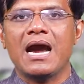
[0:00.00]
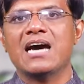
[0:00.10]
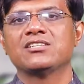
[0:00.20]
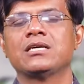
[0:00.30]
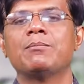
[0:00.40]

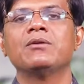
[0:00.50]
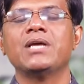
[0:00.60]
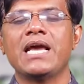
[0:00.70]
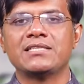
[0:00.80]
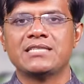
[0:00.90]
are some of
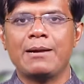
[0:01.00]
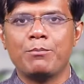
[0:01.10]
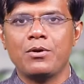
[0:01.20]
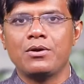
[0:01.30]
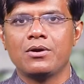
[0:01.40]
the
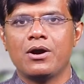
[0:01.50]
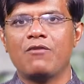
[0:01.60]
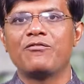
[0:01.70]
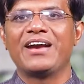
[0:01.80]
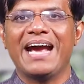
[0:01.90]
examples
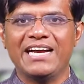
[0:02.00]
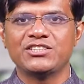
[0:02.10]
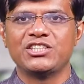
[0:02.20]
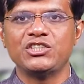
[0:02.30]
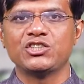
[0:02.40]
of
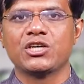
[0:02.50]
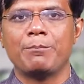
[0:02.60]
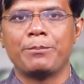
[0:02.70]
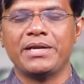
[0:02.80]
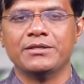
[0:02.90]
cash-rich
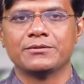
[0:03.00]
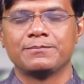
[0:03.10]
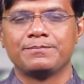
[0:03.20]
companies.